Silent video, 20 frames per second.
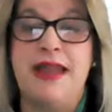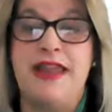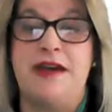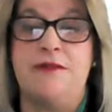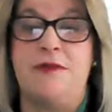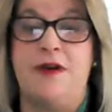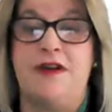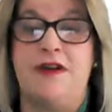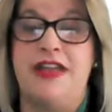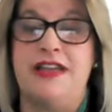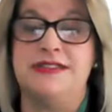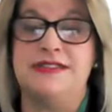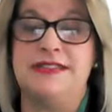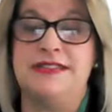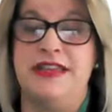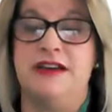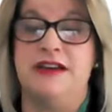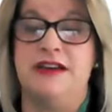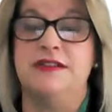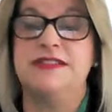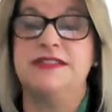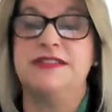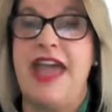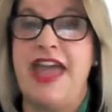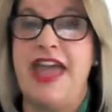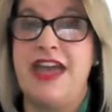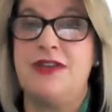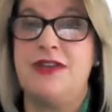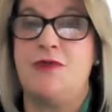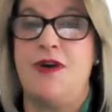my networking skills
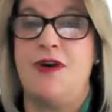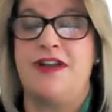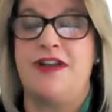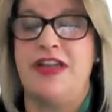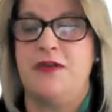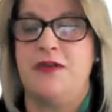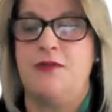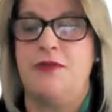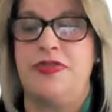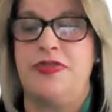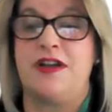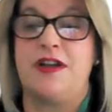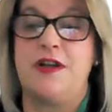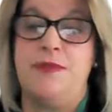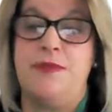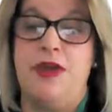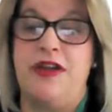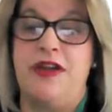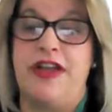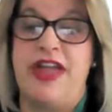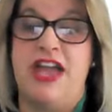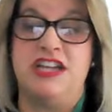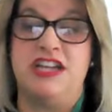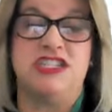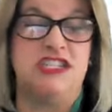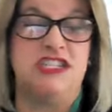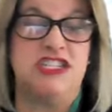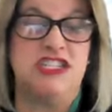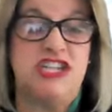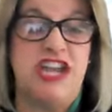and working with a
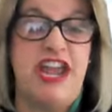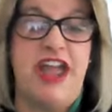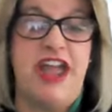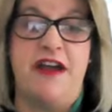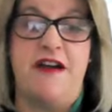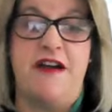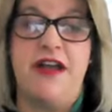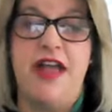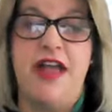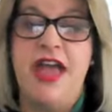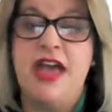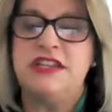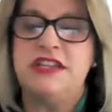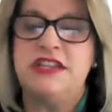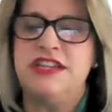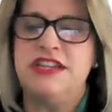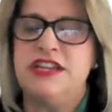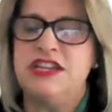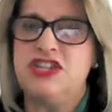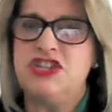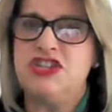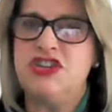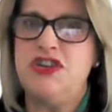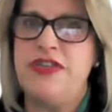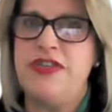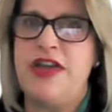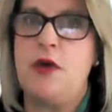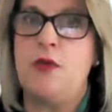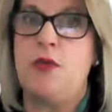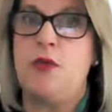communications chair to
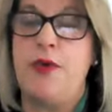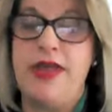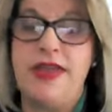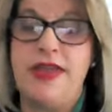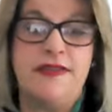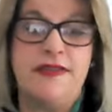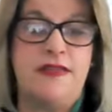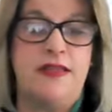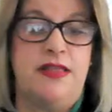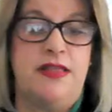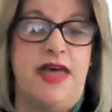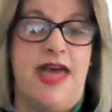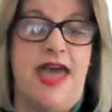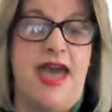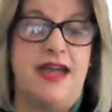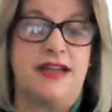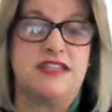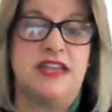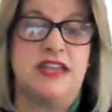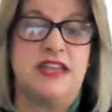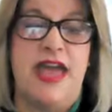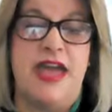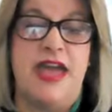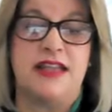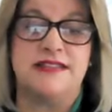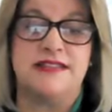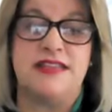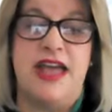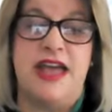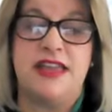ensure that we select
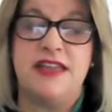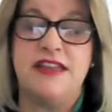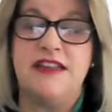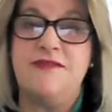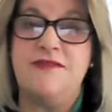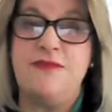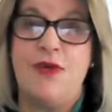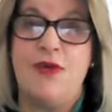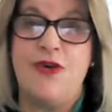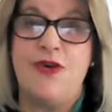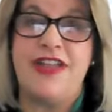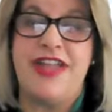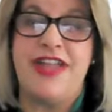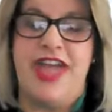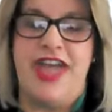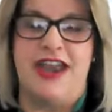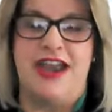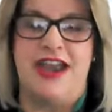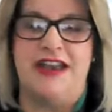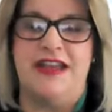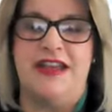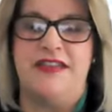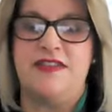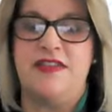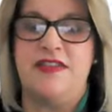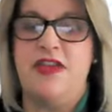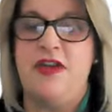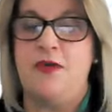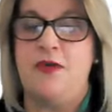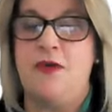executive board
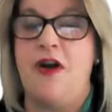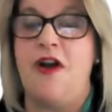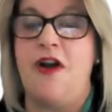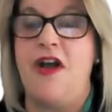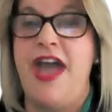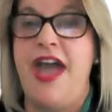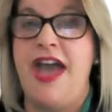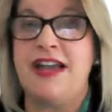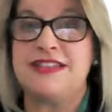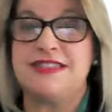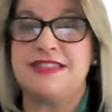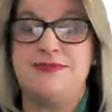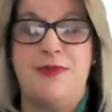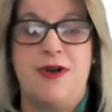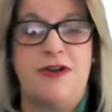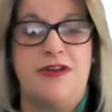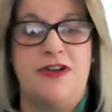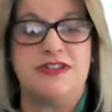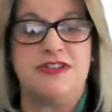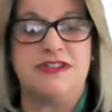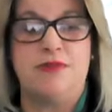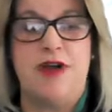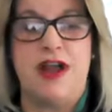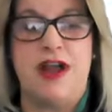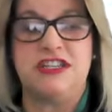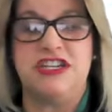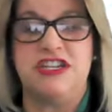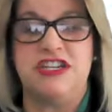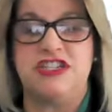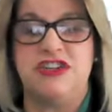candidates who are expert nurse
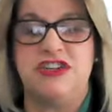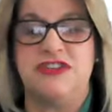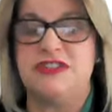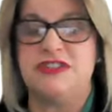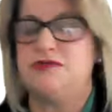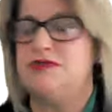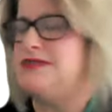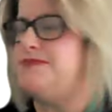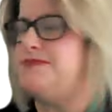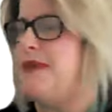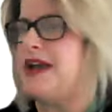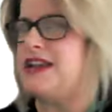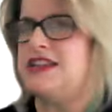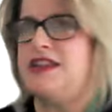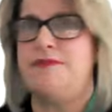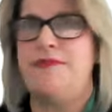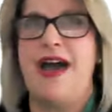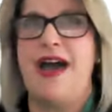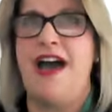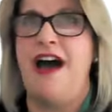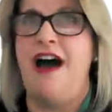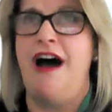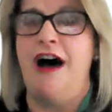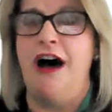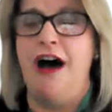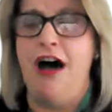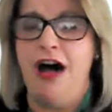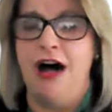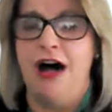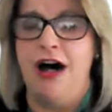practitioners respected by
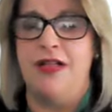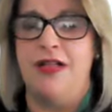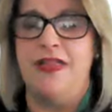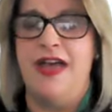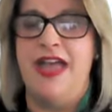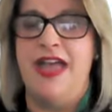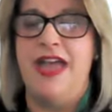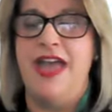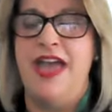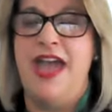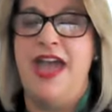all